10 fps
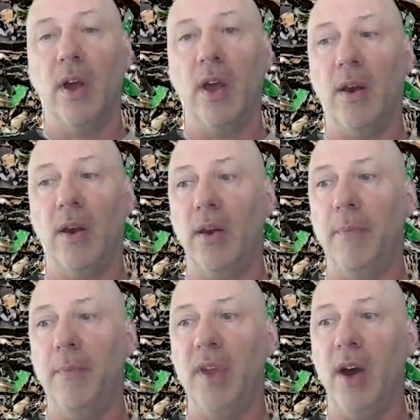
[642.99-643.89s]
And
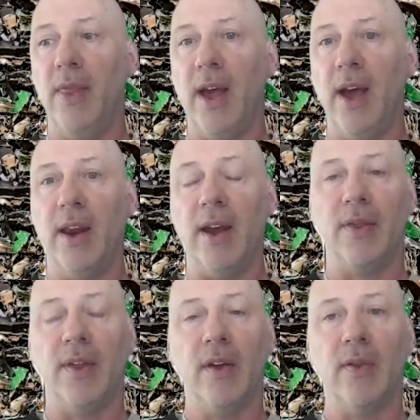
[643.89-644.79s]
beyond that, I
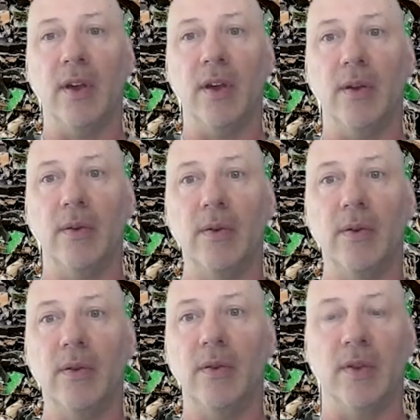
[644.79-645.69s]
think
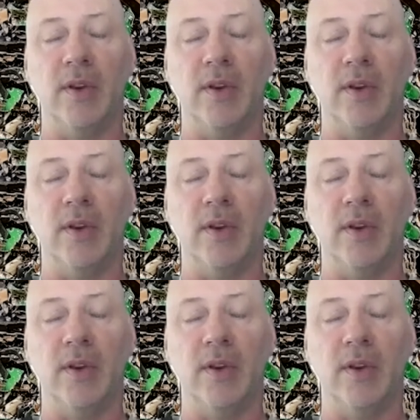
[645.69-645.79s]
there's